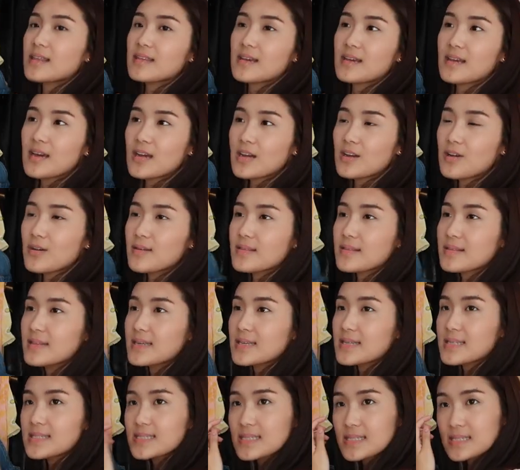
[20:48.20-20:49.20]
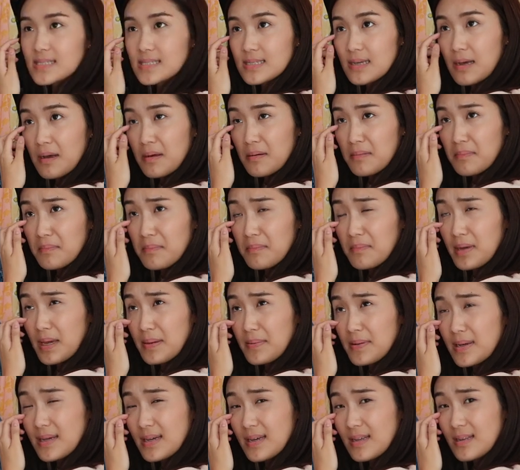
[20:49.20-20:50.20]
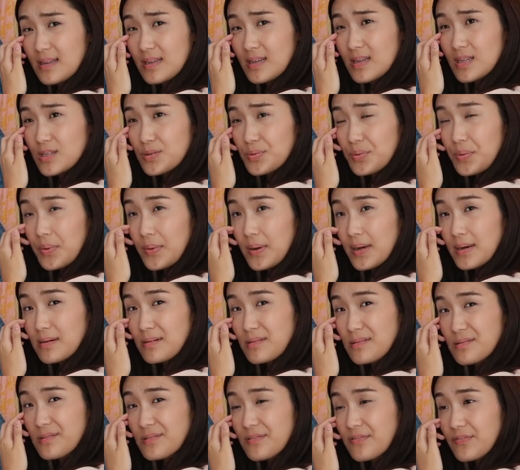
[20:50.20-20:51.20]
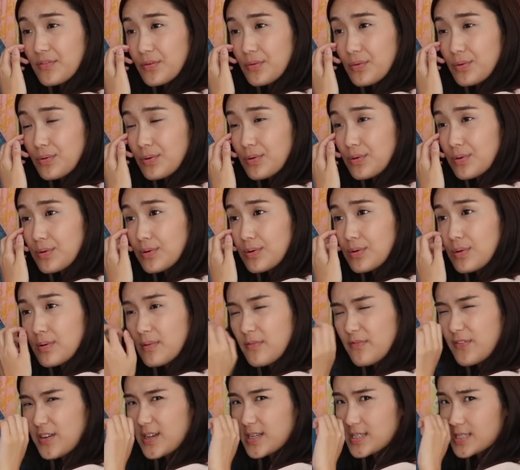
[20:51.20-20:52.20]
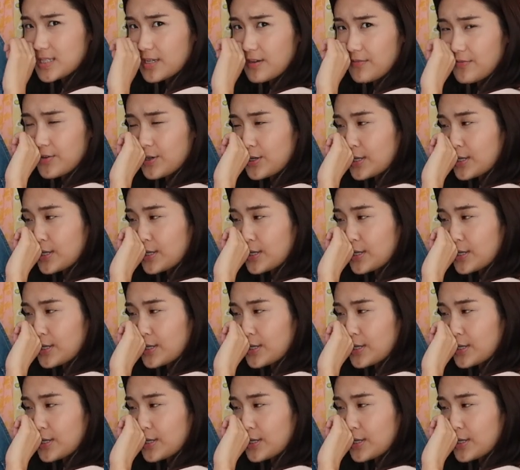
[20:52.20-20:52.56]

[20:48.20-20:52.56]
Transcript: think I got this maybe in year 12 or first year of